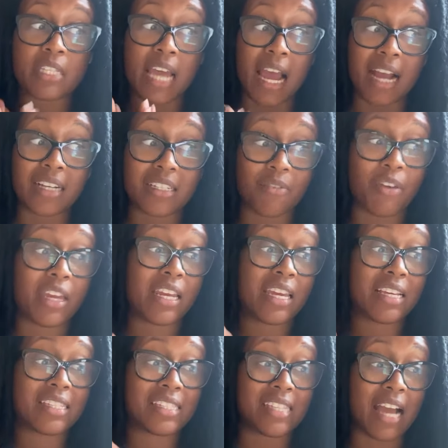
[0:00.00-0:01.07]
is
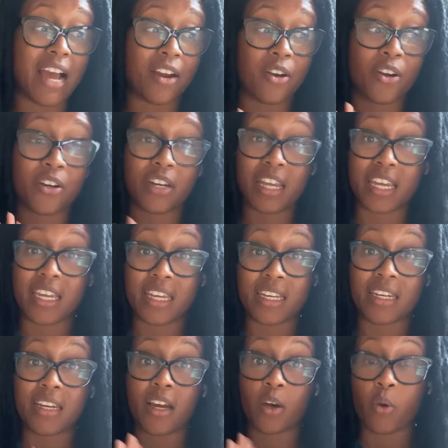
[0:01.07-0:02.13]
activating Saturn
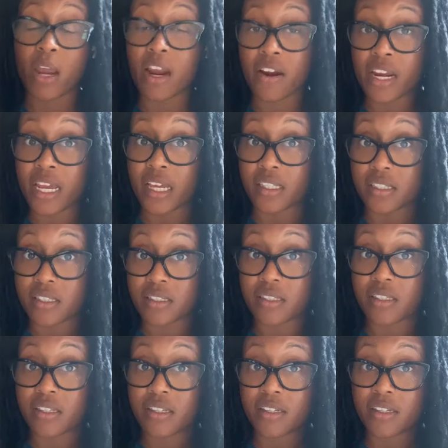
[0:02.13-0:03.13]
in Aquarius.